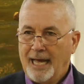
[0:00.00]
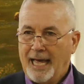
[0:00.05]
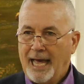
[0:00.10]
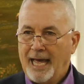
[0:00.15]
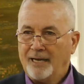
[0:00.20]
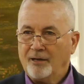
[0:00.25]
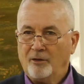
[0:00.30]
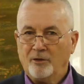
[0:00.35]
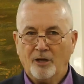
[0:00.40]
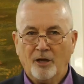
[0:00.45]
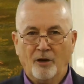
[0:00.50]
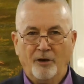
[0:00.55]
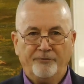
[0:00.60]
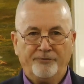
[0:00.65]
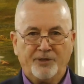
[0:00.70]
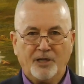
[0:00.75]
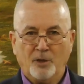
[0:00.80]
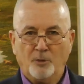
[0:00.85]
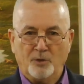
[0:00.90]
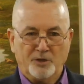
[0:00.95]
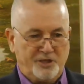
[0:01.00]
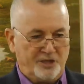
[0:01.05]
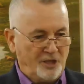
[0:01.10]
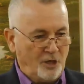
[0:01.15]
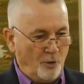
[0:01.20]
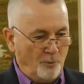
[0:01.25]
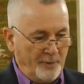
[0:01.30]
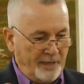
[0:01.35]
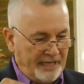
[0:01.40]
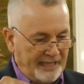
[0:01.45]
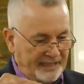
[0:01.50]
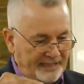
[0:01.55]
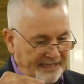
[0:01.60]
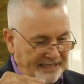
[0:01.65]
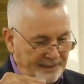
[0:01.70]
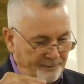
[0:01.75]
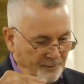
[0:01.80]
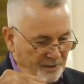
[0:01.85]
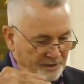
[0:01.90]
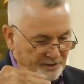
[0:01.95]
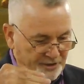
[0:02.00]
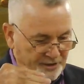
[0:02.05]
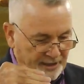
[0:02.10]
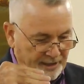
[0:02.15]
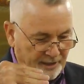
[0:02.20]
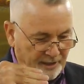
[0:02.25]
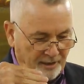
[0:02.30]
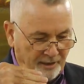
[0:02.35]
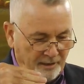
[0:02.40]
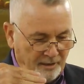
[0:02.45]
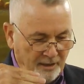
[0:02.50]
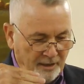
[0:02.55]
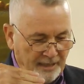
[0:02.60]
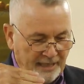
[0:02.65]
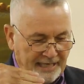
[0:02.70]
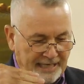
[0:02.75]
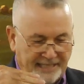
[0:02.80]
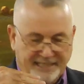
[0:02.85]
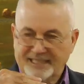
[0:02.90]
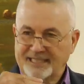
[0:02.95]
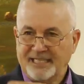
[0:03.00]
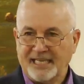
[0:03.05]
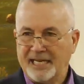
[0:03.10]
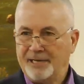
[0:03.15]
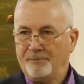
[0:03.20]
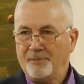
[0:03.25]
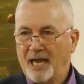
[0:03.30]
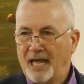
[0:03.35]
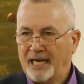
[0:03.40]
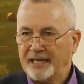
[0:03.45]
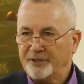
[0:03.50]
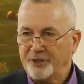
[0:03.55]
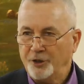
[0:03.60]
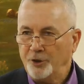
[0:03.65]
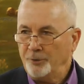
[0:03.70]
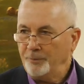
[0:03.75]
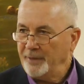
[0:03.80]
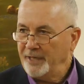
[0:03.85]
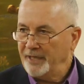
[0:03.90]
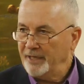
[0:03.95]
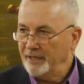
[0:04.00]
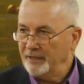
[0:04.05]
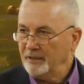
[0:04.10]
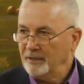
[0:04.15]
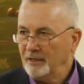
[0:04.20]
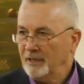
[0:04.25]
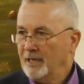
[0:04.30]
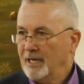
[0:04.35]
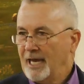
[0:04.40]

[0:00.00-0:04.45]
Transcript: I don't know if there were so many demons there, it seemed like 2 men.